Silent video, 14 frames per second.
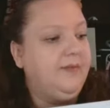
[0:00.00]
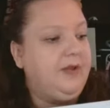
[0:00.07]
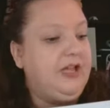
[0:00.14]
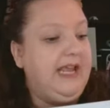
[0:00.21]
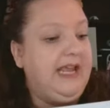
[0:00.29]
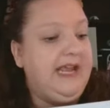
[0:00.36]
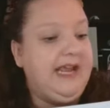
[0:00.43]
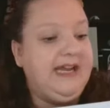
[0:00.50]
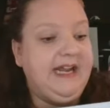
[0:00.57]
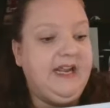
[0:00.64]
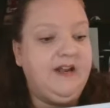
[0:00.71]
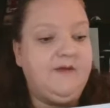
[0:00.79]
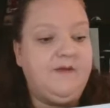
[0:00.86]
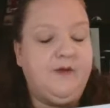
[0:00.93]

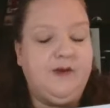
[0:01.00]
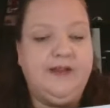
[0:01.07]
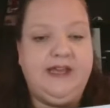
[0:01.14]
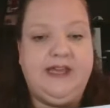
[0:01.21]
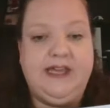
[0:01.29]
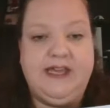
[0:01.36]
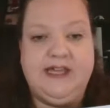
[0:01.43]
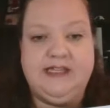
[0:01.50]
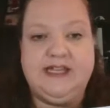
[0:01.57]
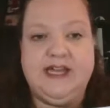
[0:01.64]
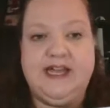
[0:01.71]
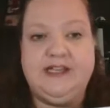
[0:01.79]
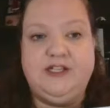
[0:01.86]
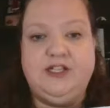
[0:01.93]
planning for the kids,
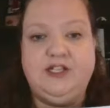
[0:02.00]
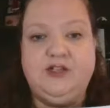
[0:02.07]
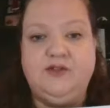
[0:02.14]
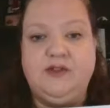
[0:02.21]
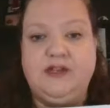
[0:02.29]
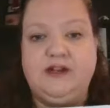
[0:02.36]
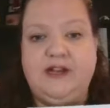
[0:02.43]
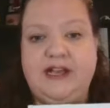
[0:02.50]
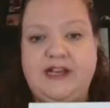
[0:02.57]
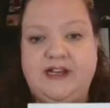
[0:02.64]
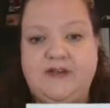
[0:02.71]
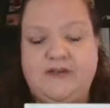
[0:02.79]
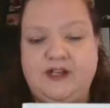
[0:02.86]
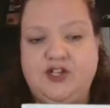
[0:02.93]
I do their
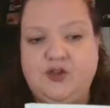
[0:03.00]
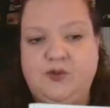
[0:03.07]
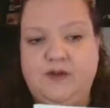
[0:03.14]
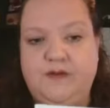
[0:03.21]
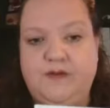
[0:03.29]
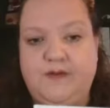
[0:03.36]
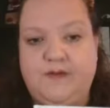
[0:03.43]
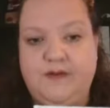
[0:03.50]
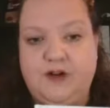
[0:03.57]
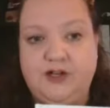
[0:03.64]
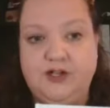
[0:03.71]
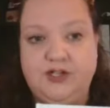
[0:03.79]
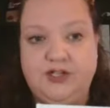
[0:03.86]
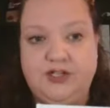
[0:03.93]
individual
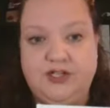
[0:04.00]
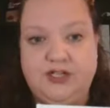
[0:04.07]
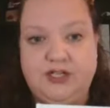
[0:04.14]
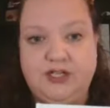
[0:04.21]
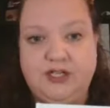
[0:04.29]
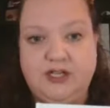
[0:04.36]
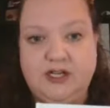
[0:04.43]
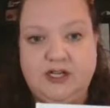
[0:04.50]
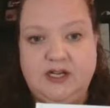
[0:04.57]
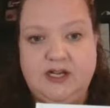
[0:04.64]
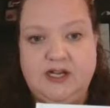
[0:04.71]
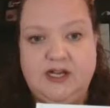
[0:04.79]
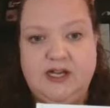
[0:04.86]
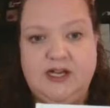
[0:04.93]
first.
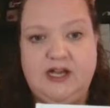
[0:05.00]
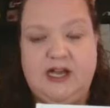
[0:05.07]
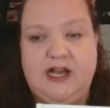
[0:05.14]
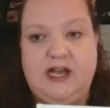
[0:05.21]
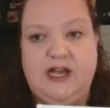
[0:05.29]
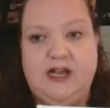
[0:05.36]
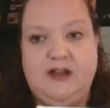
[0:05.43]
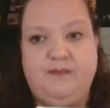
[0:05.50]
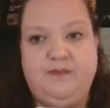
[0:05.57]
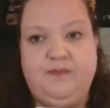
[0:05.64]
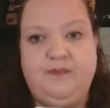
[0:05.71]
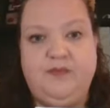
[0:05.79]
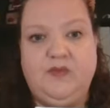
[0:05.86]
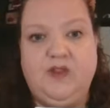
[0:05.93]

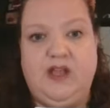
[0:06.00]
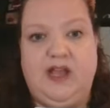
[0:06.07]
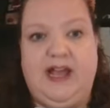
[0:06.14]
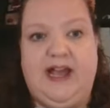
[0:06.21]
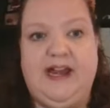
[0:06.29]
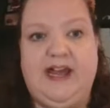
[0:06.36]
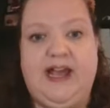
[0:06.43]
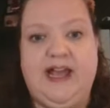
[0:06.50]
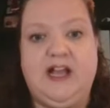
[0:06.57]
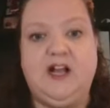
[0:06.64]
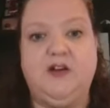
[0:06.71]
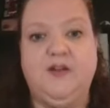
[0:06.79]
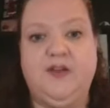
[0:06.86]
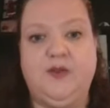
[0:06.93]
And I go